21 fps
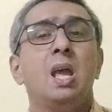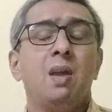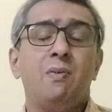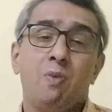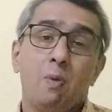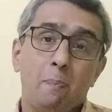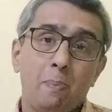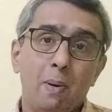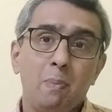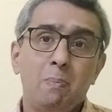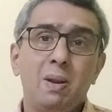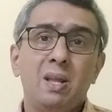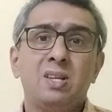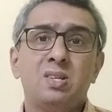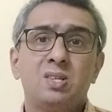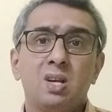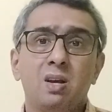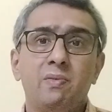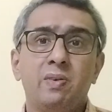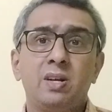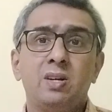If a public
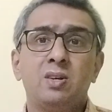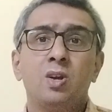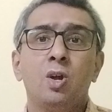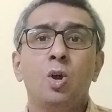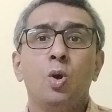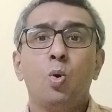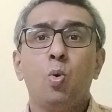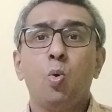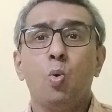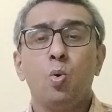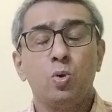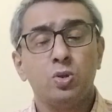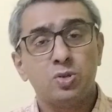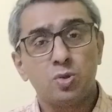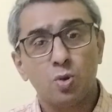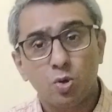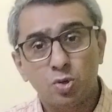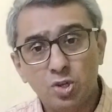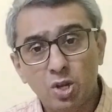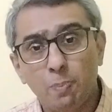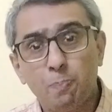servant who
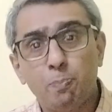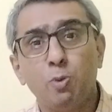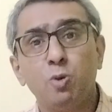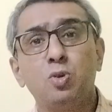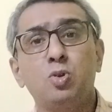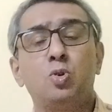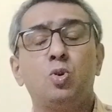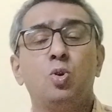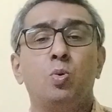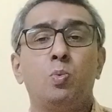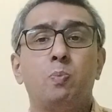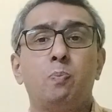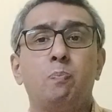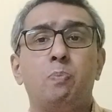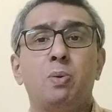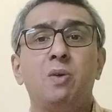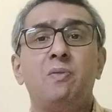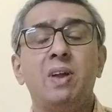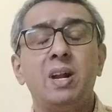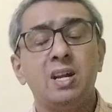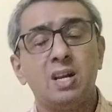is supposed to
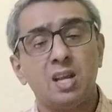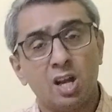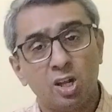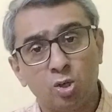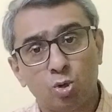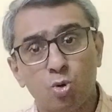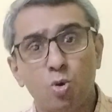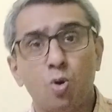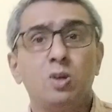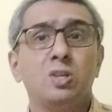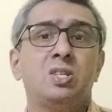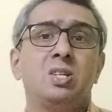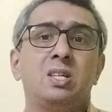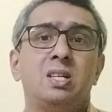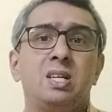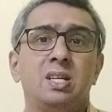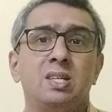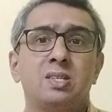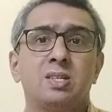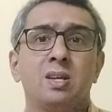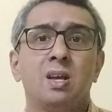prevent
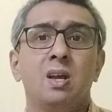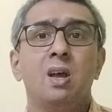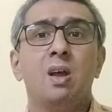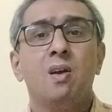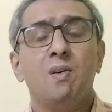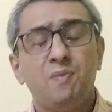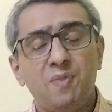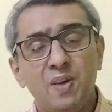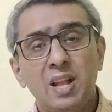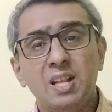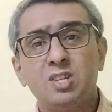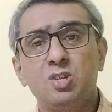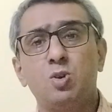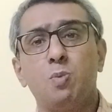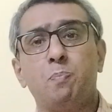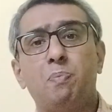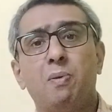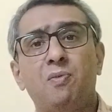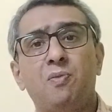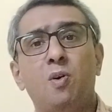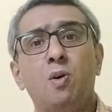atrocities fails
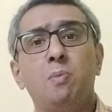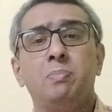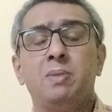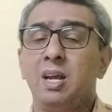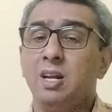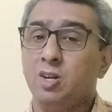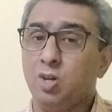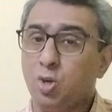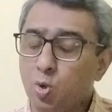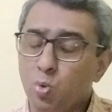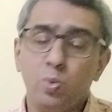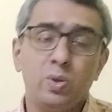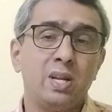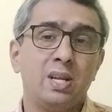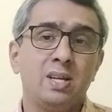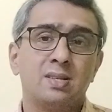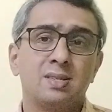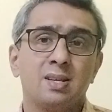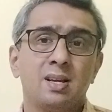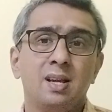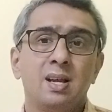to perform their
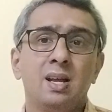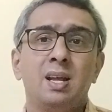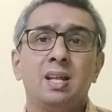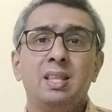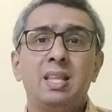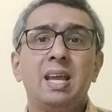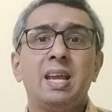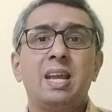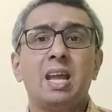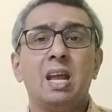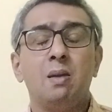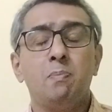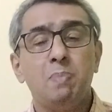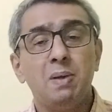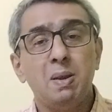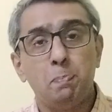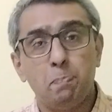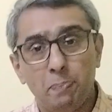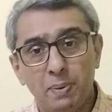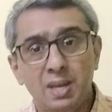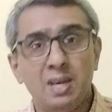duties, they can
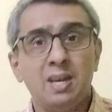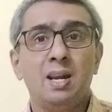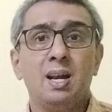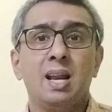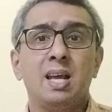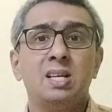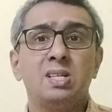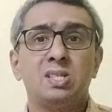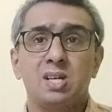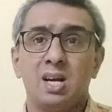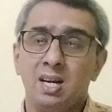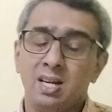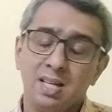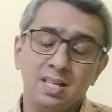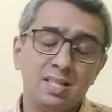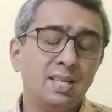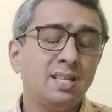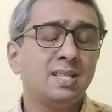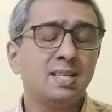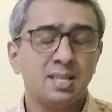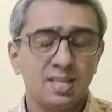be penalized
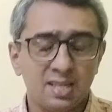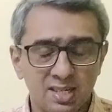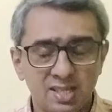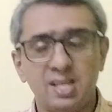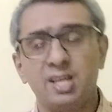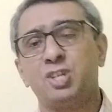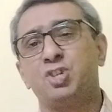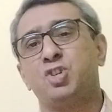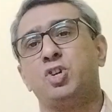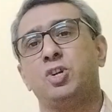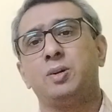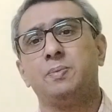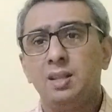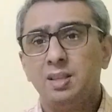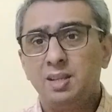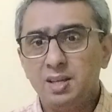under this section.